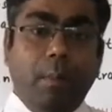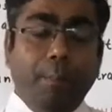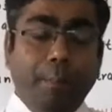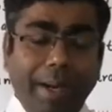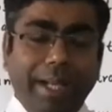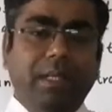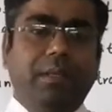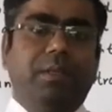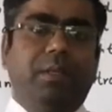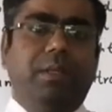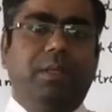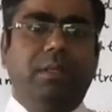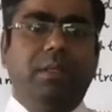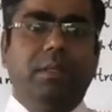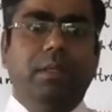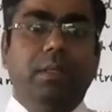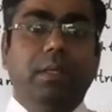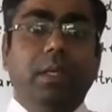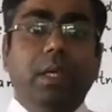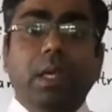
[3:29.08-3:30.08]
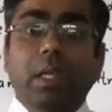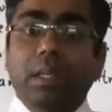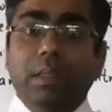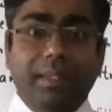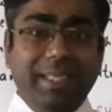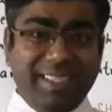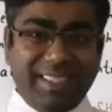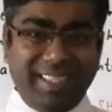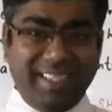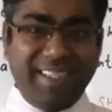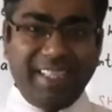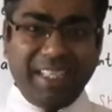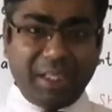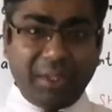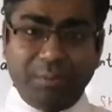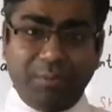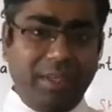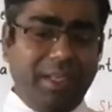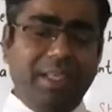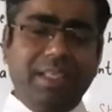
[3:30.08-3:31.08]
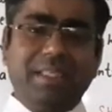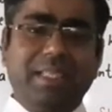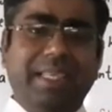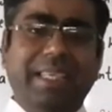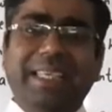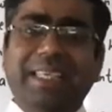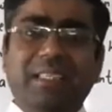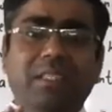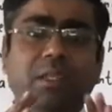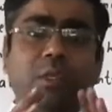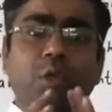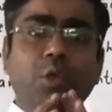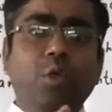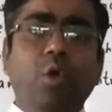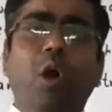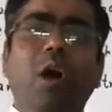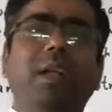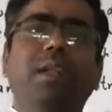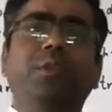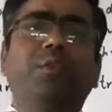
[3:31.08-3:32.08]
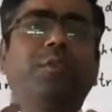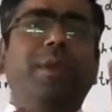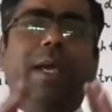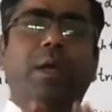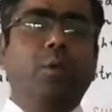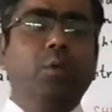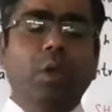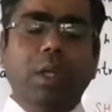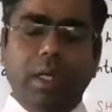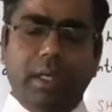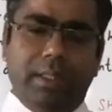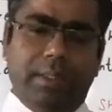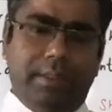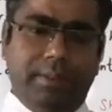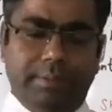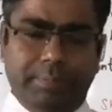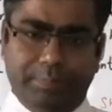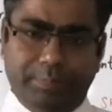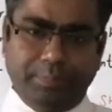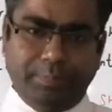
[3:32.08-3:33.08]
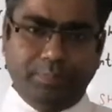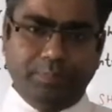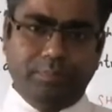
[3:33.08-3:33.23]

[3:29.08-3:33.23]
But this decrease is not regular.